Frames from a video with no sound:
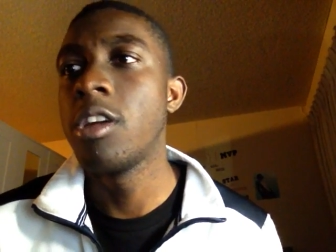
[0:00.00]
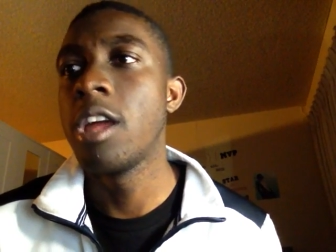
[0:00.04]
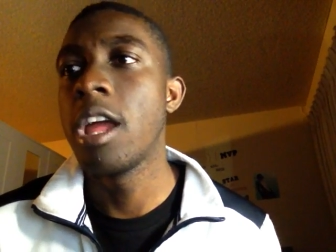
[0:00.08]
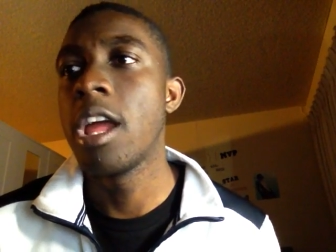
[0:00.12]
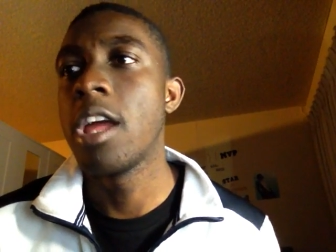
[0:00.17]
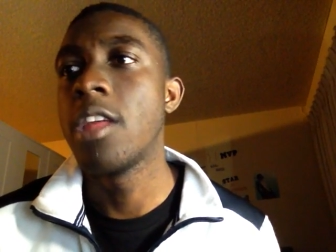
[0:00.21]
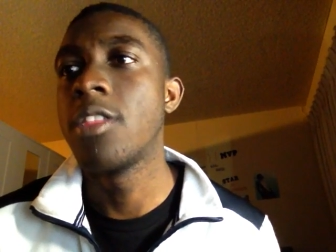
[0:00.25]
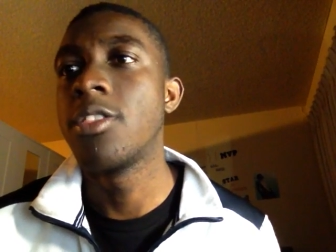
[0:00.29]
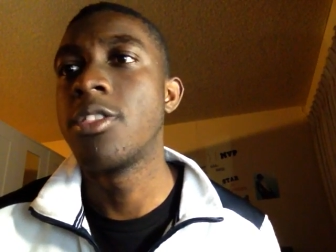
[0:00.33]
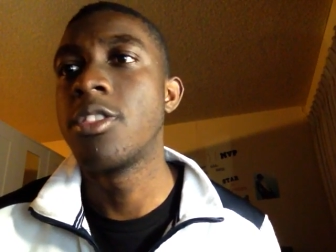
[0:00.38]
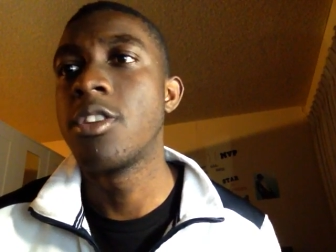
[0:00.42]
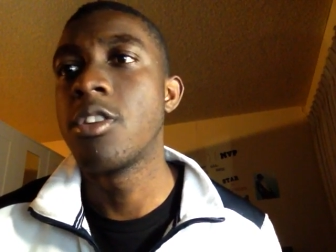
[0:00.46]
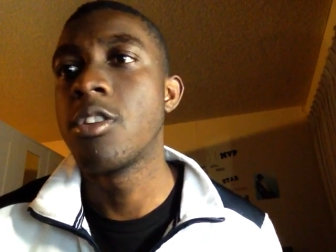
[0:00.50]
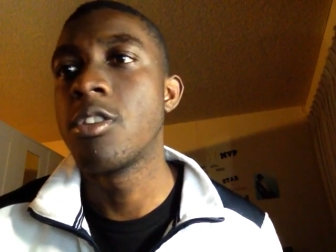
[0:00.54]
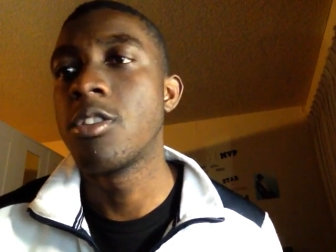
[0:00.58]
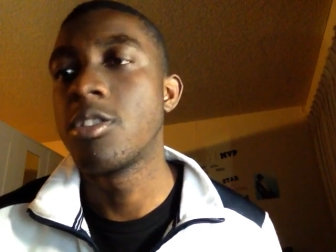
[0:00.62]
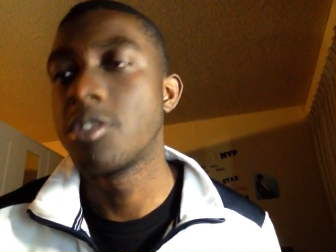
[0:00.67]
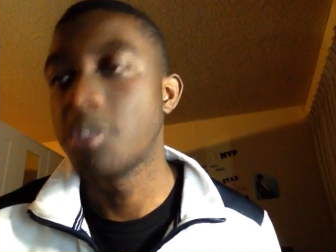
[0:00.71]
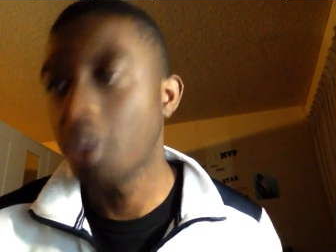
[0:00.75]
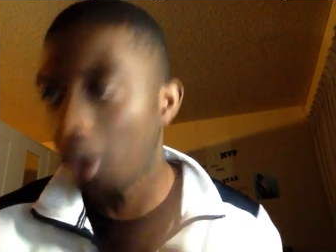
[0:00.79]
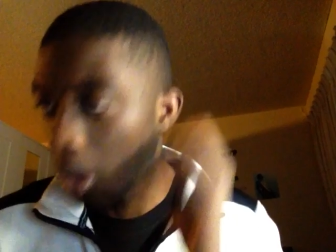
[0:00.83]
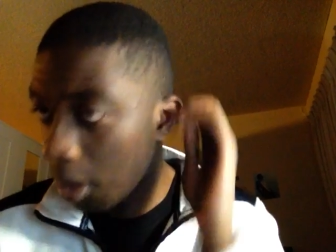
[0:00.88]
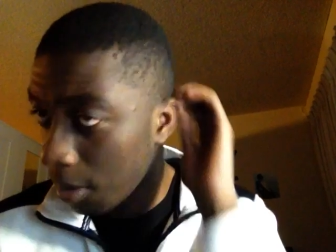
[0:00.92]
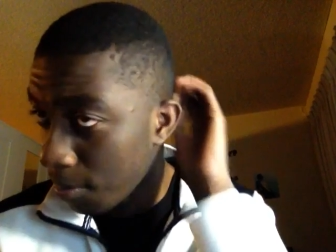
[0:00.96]
and they're
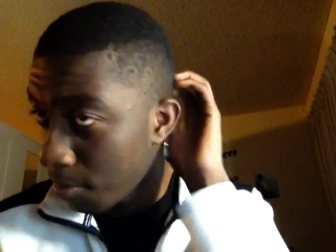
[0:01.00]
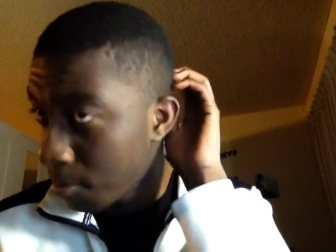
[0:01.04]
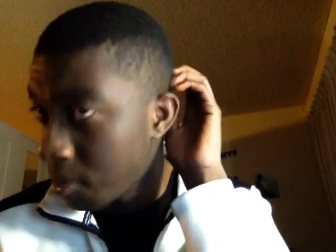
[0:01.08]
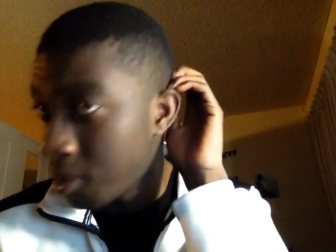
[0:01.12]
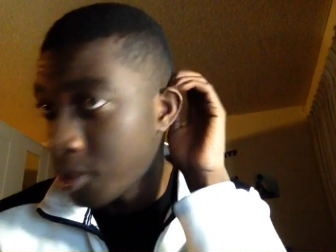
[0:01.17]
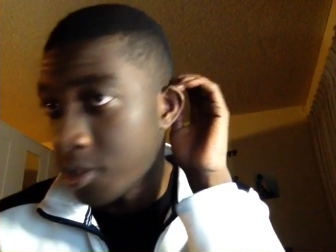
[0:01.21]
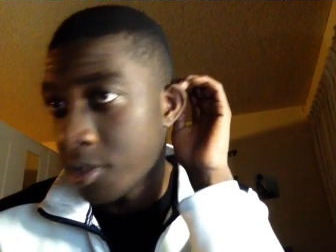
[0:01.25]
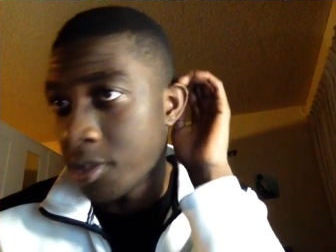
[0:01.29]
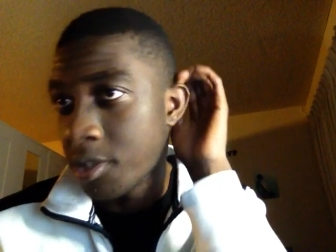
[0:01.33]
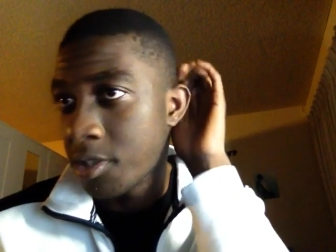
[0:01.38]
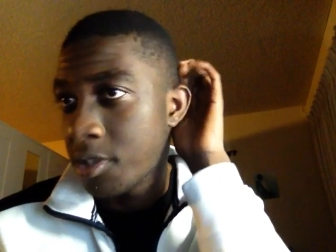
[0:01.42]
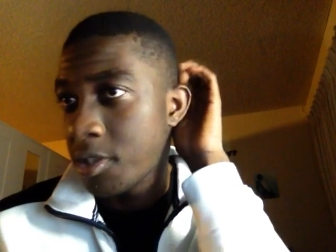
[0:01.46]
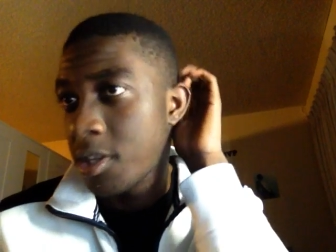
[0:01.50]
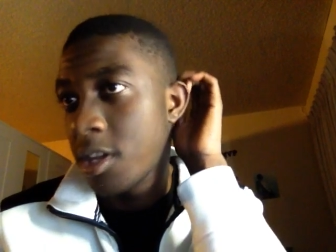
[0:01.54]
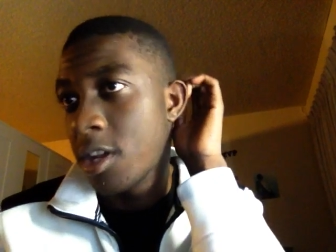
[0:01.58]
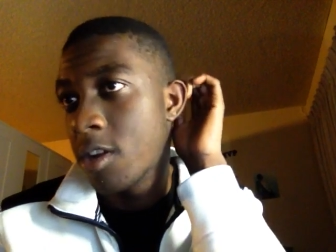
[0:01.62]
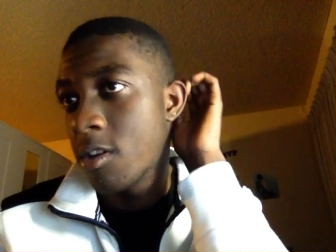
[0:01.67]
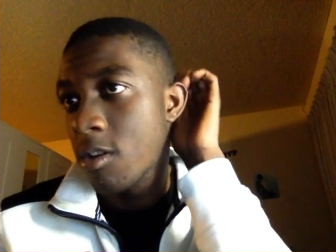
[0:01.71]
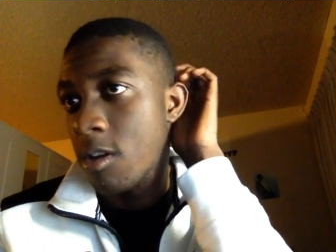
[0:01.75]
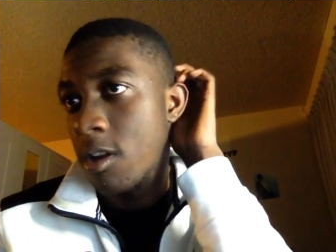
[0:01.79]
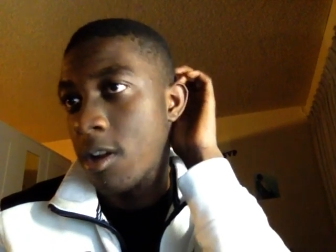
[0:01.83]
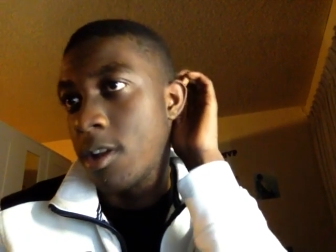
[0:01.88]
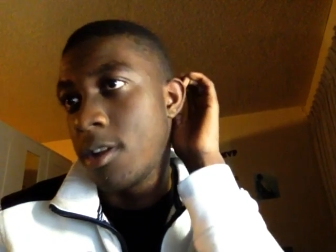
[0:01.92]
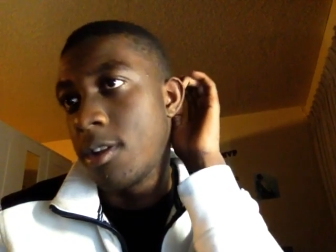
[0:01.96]
top
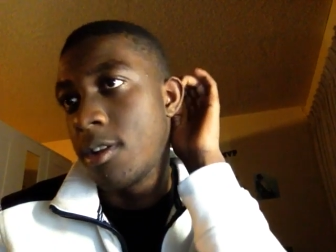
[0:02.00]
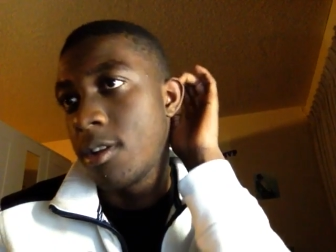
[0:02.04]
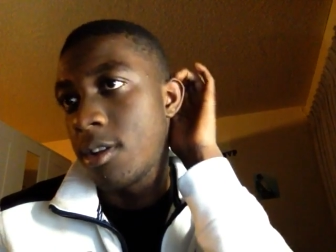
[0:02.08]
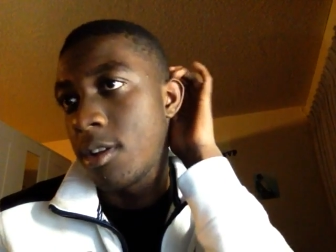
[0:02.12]
secret.